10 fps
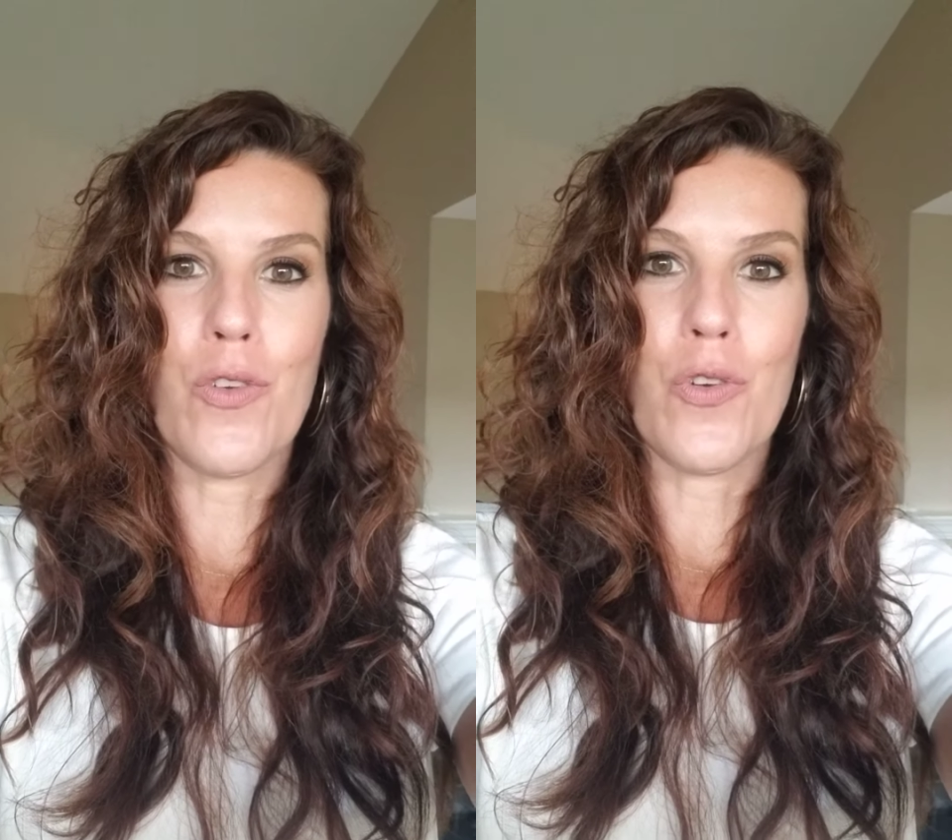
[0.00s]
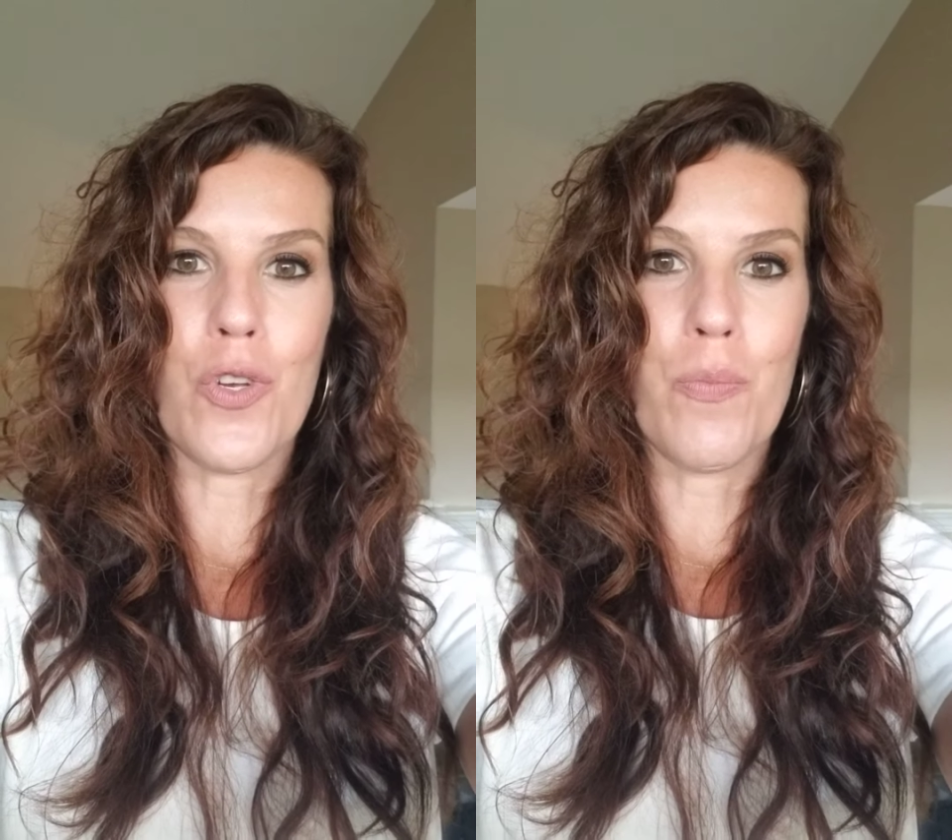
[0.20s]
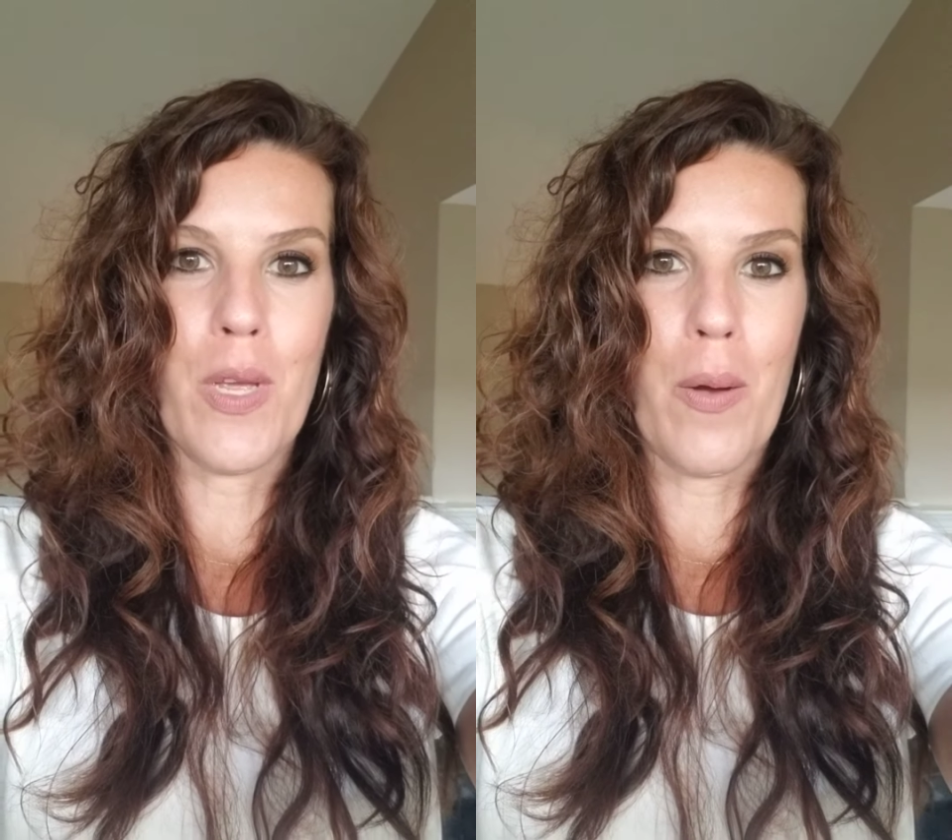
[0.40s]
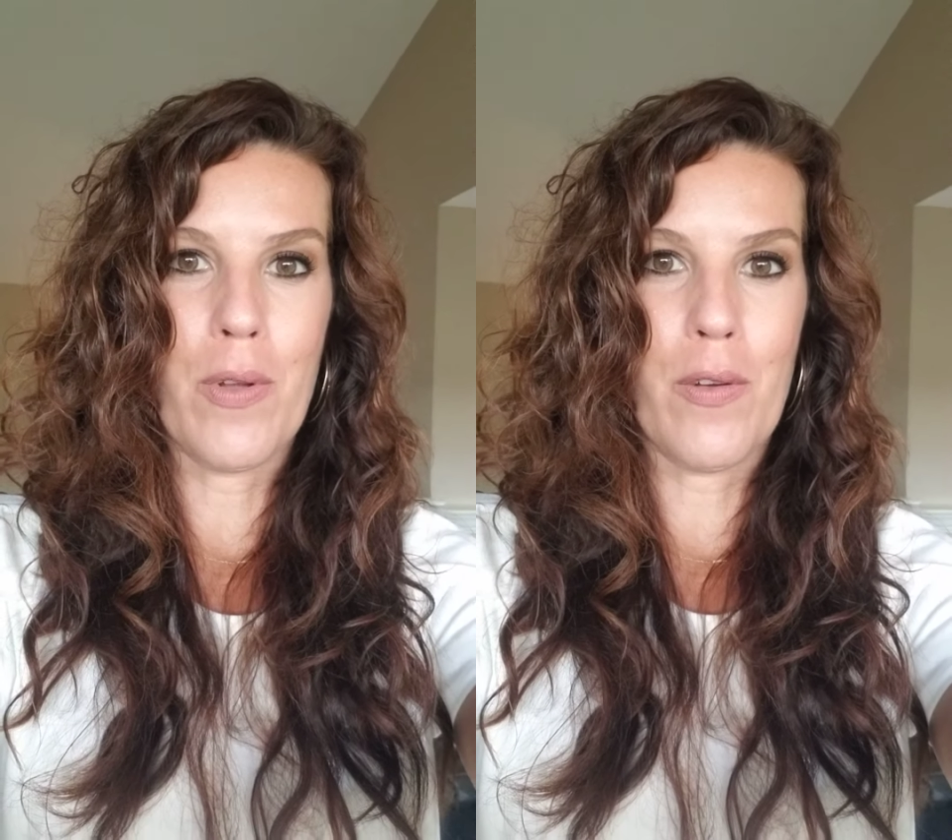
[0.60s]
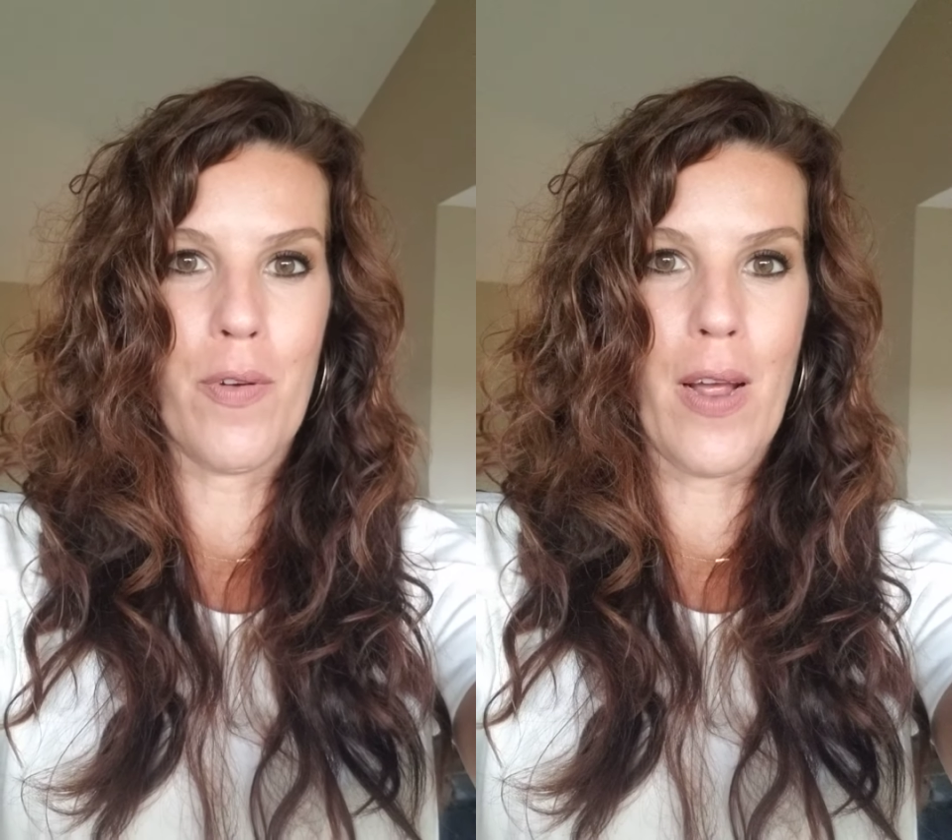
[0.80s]
you should be able
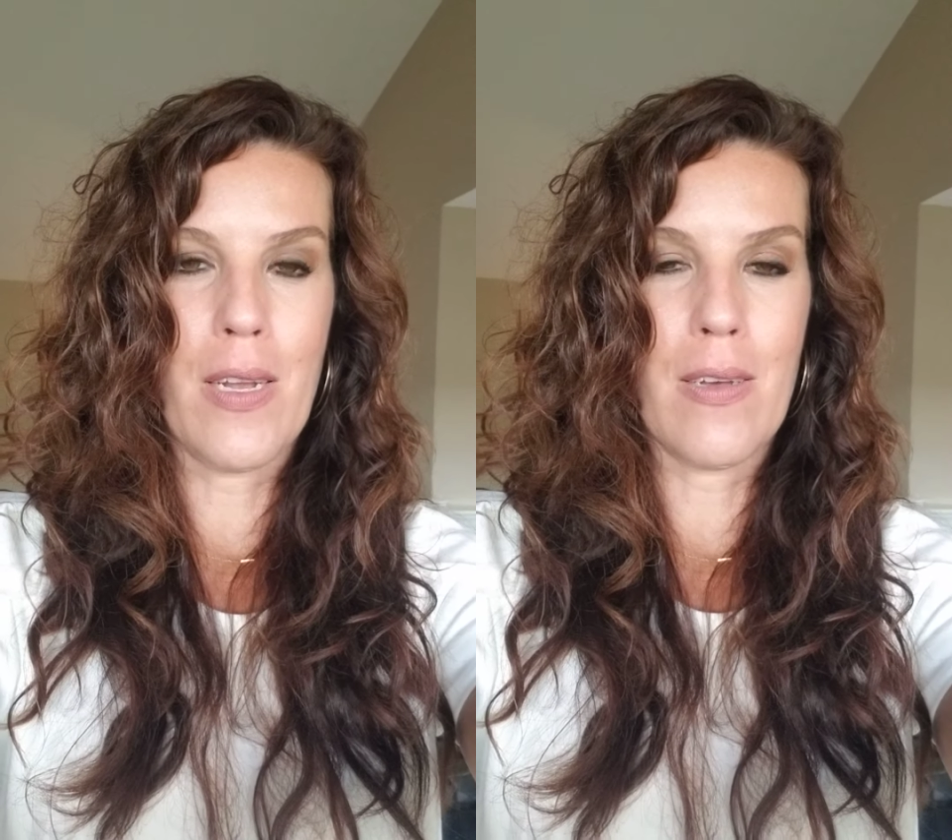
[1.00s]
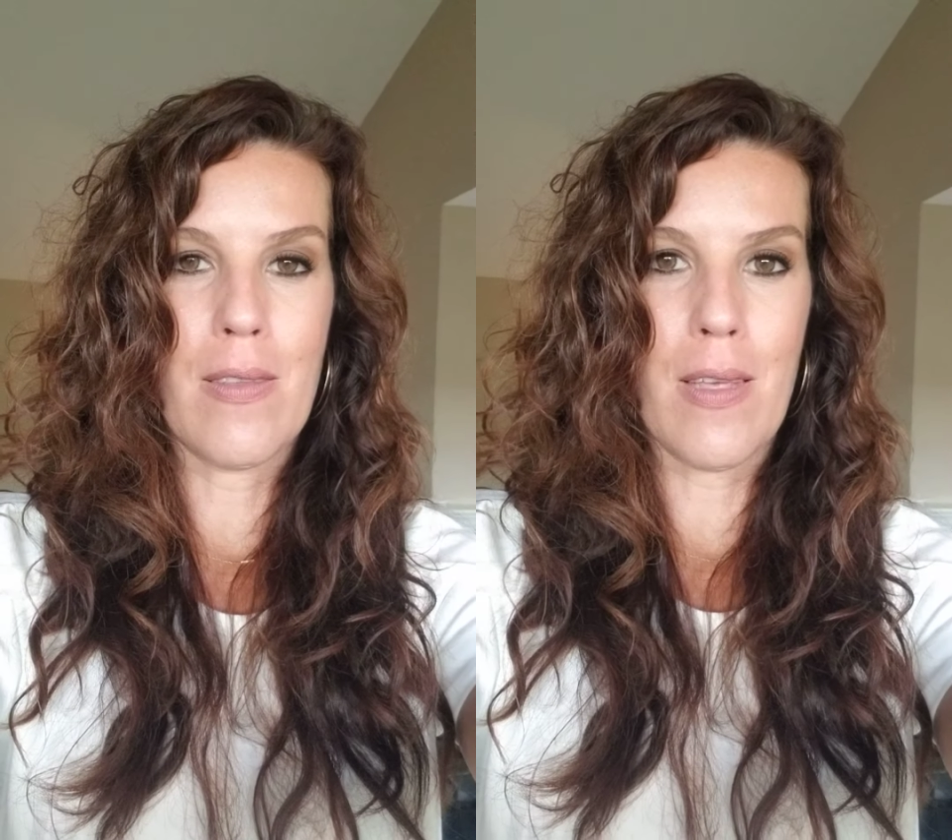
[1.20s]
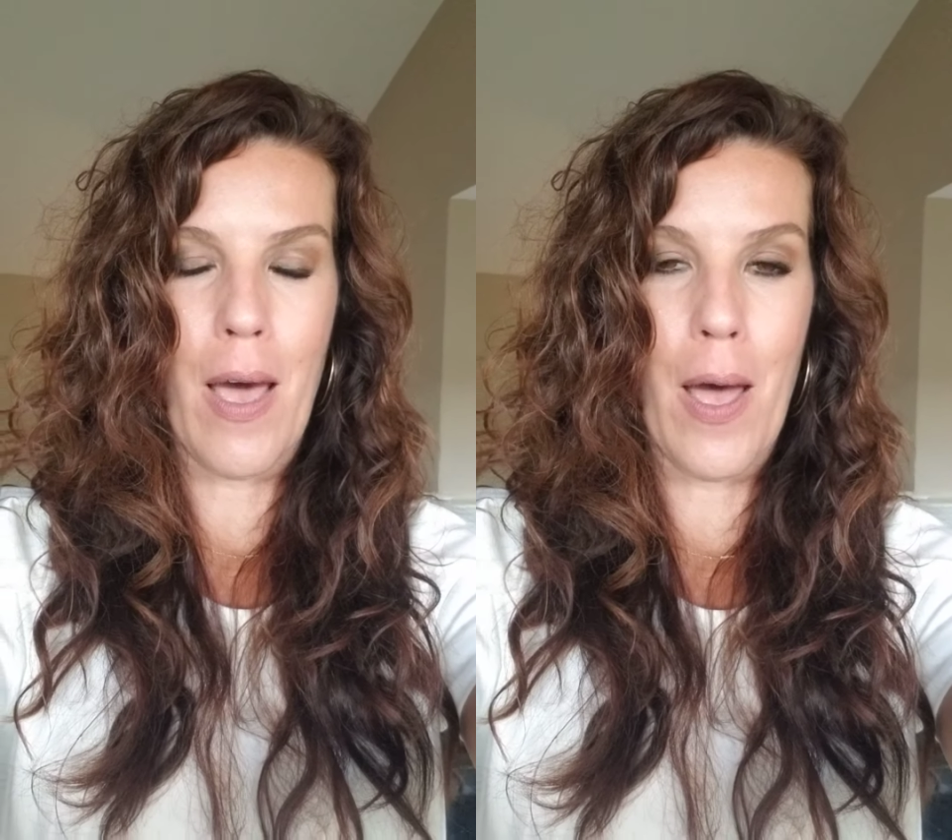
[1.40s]
to find this